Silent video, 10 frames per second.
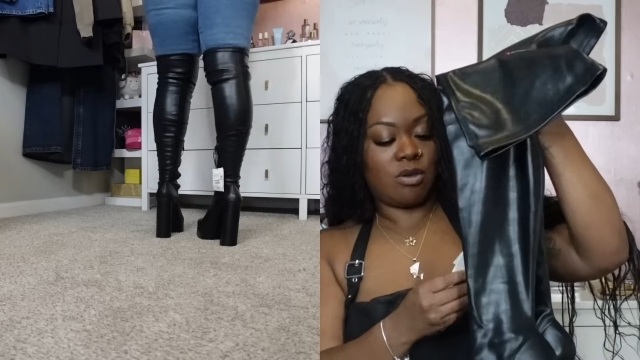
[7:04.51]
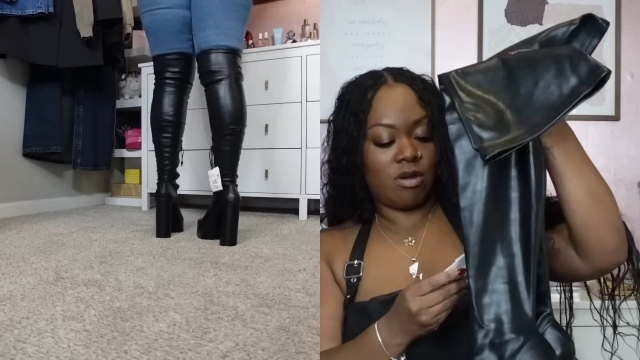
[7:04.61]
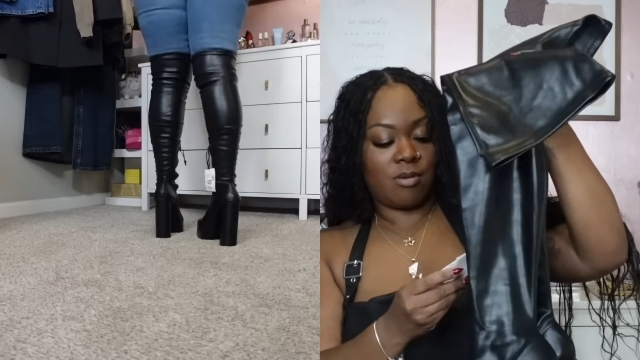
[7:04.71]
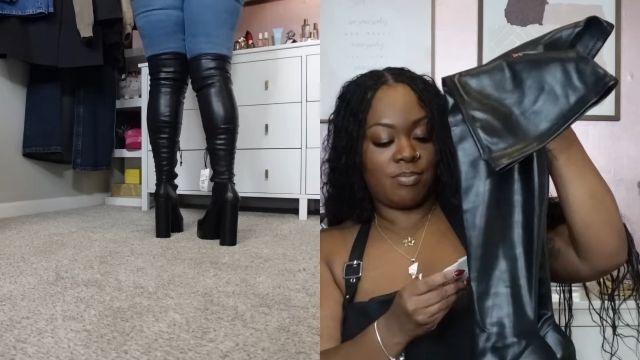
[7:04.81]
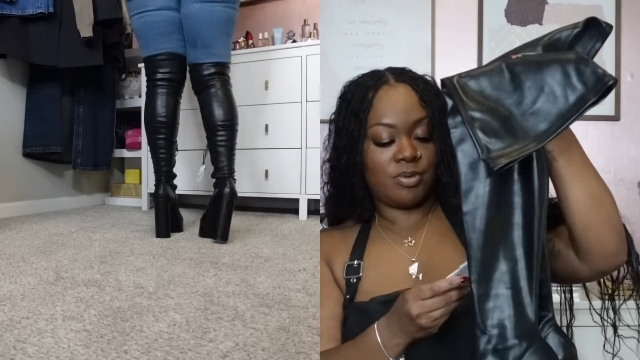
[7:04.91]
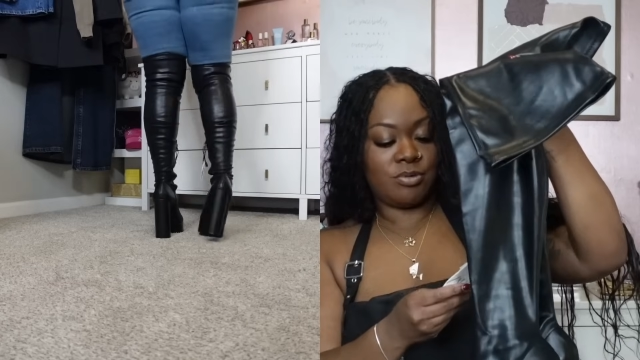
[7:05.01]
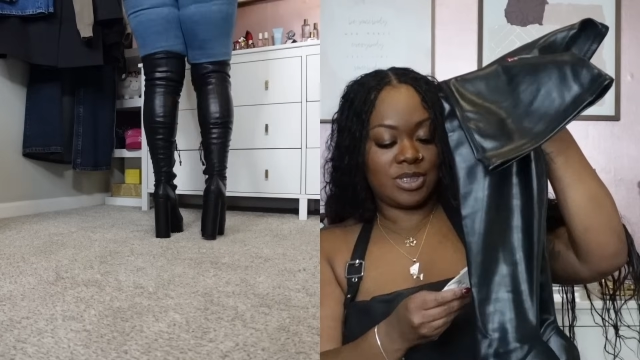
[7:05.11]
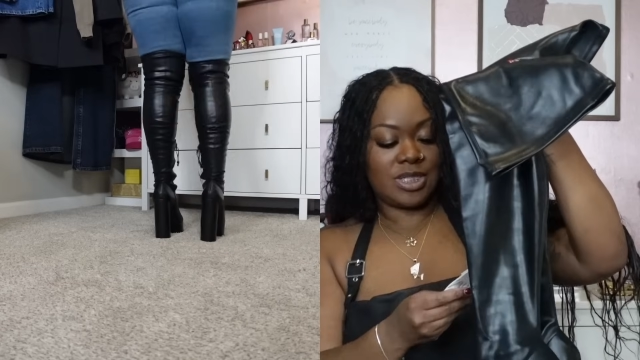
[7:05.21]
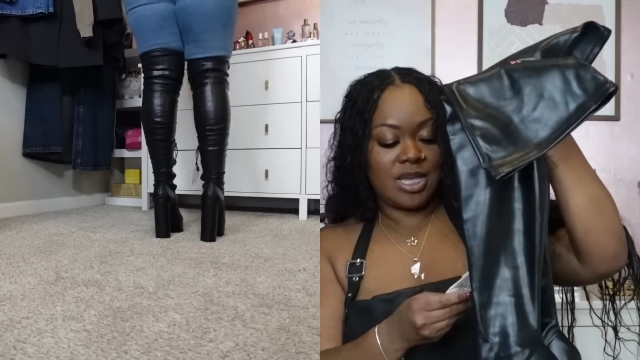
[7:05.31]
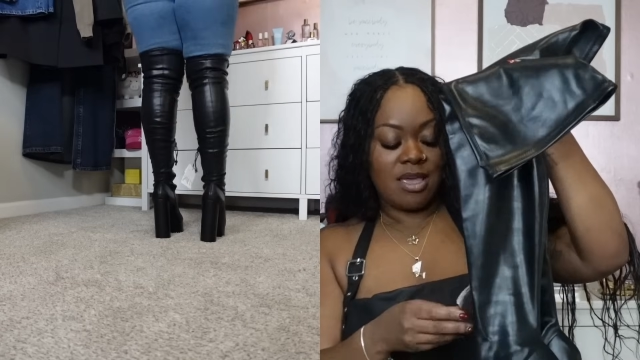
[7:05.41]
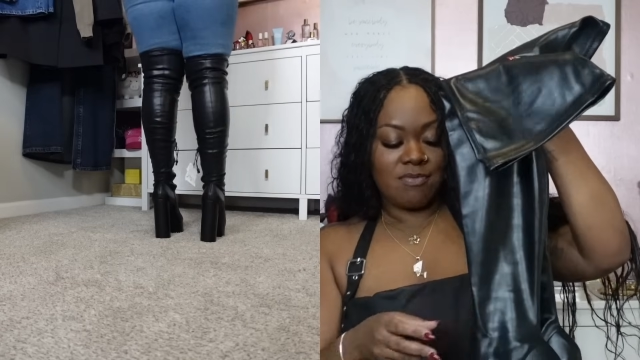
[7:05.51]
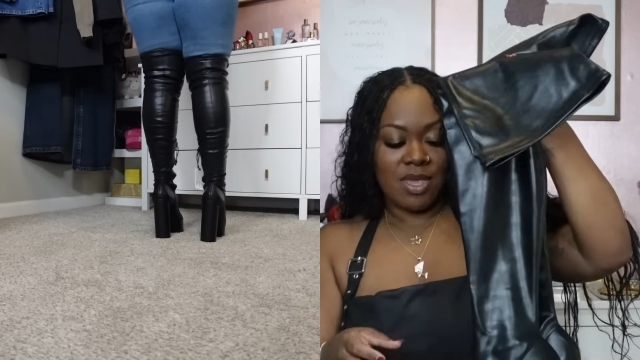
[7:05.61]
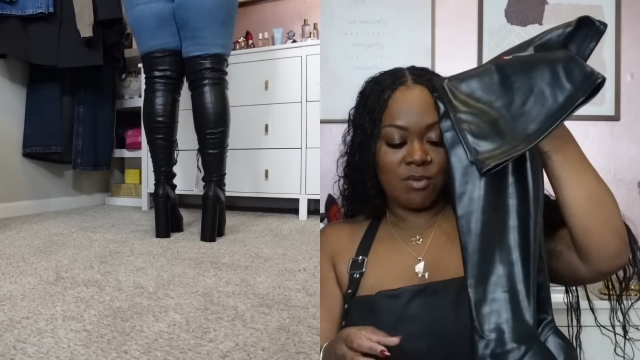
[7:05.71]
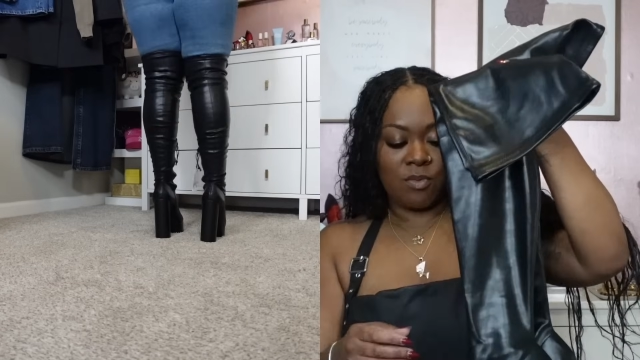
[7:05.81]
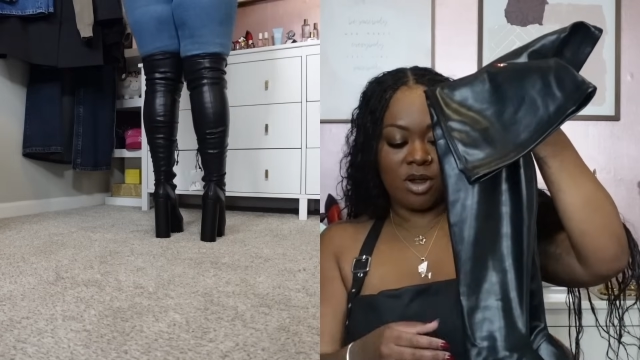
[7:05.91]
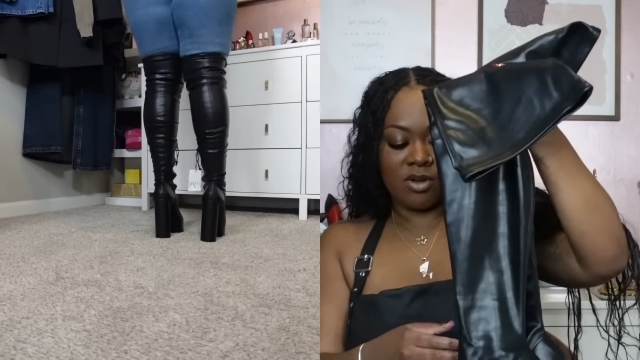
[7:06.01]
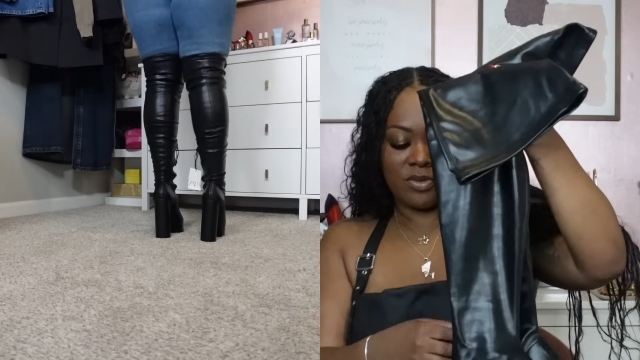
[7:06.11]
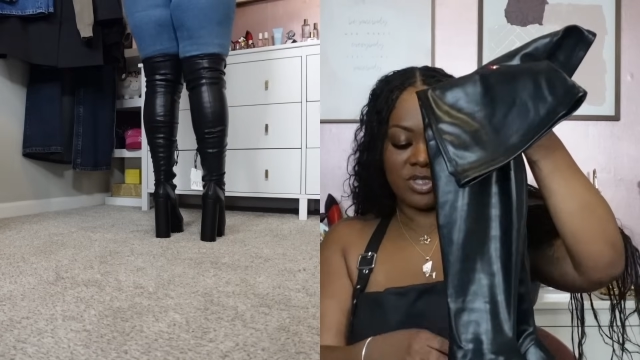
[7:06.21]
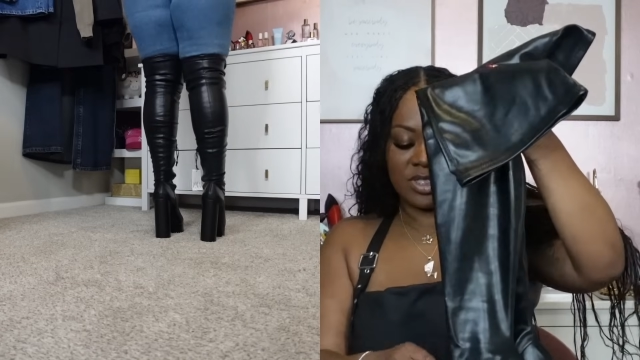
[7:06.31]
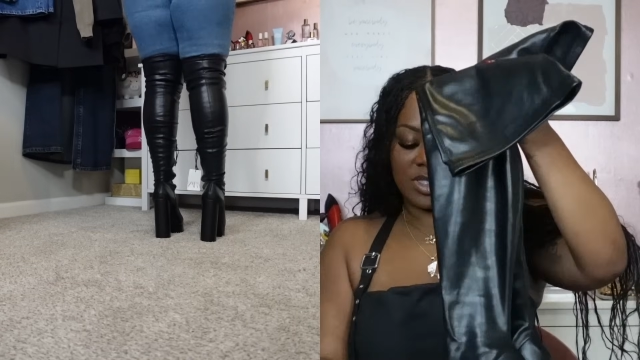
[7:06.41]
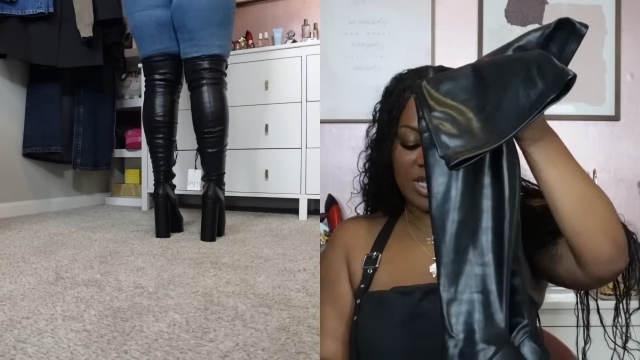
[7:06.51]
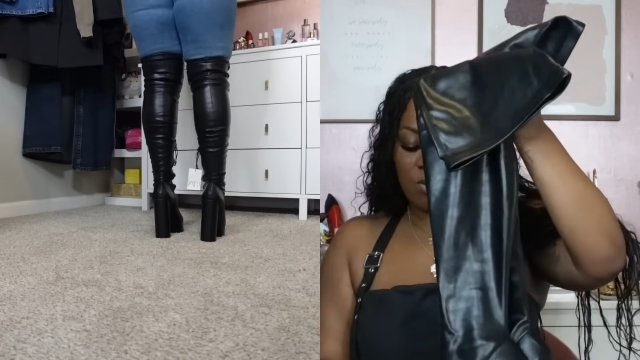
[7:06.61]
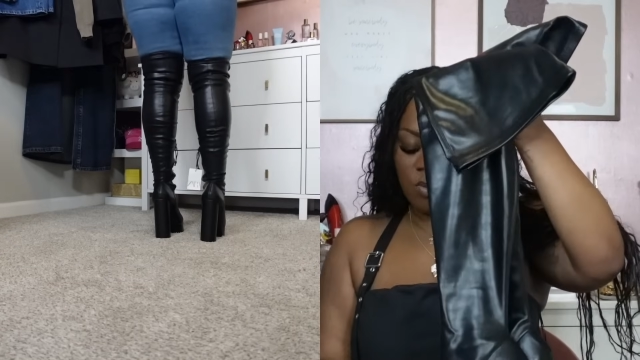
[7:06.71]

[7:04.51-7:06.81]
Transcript: Zara boots. They were originally